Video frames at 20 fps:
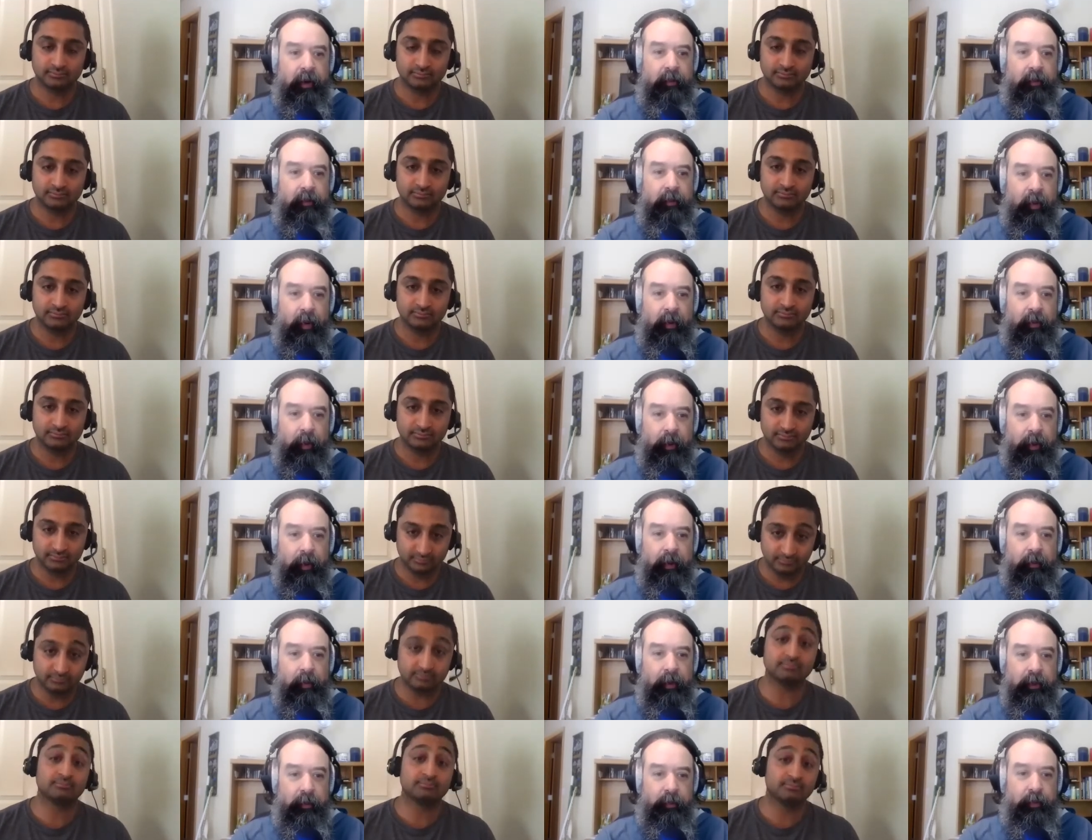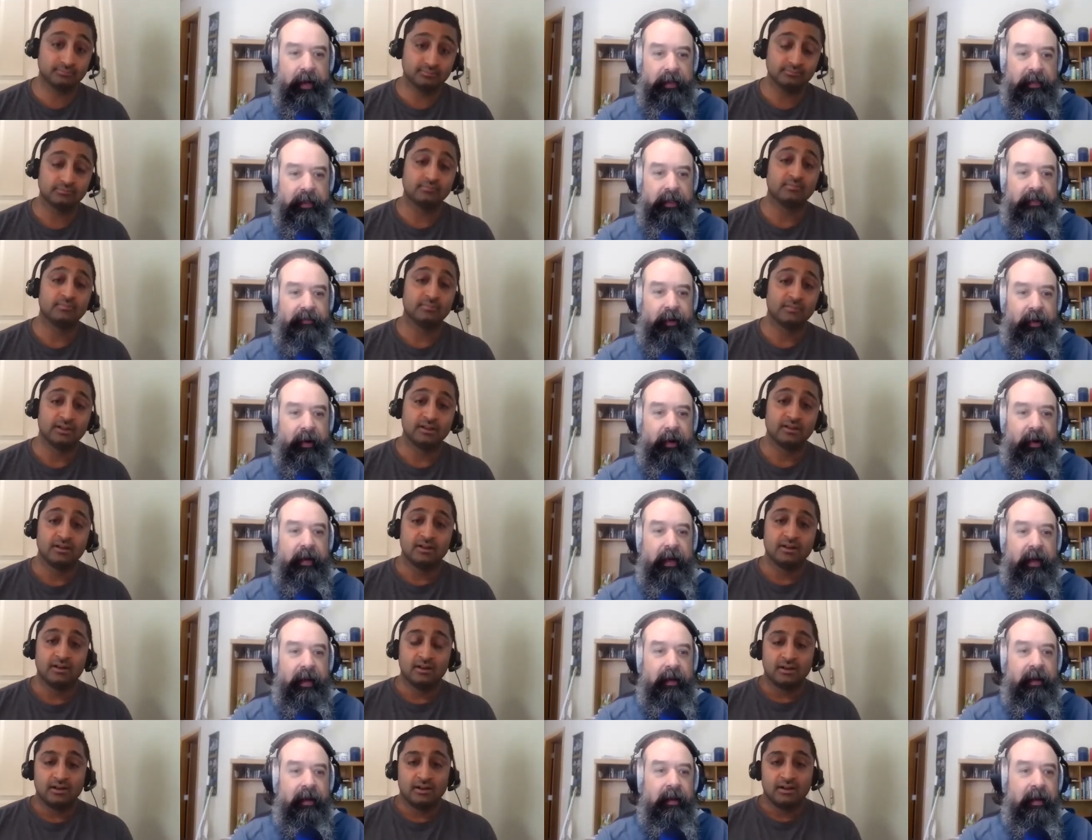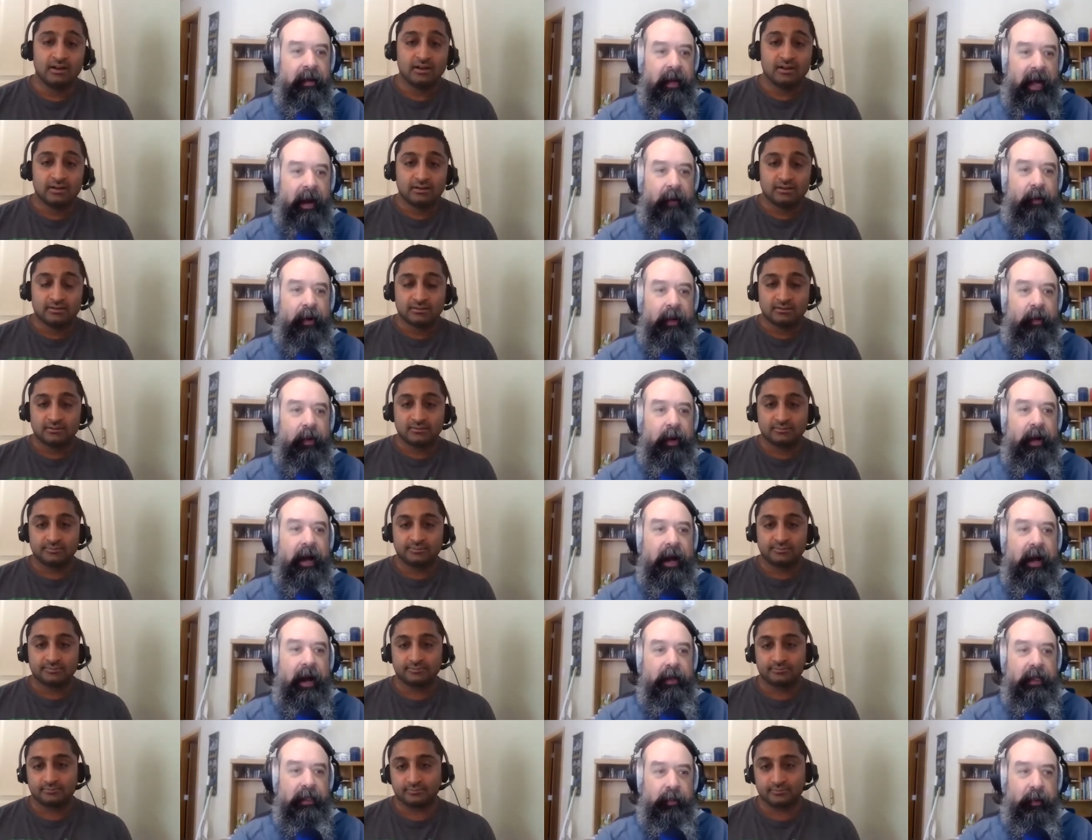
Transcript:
Speaker 1: remote worker. Mm-hmm. What's your process figuring, okay, I really want to hire this